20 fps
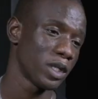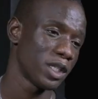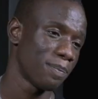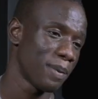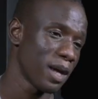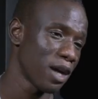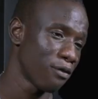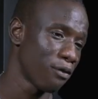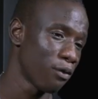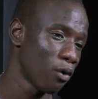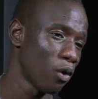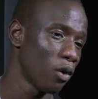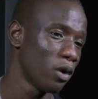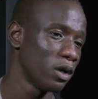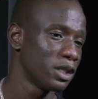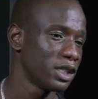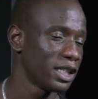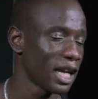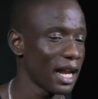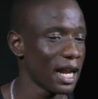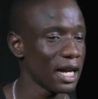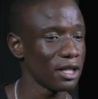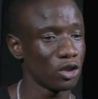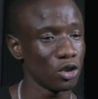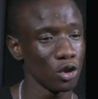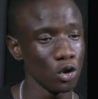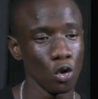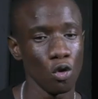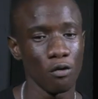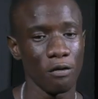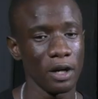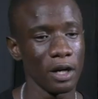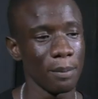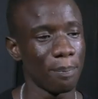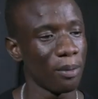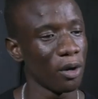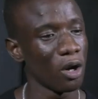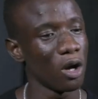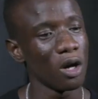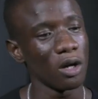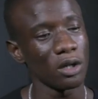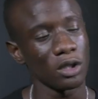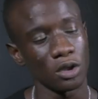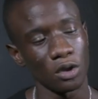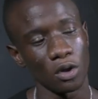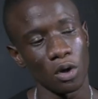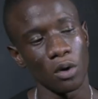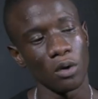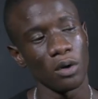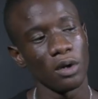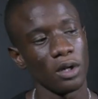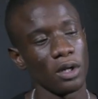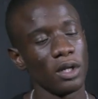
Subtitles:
respect for. Shout outs to Yuva, the plug, you know.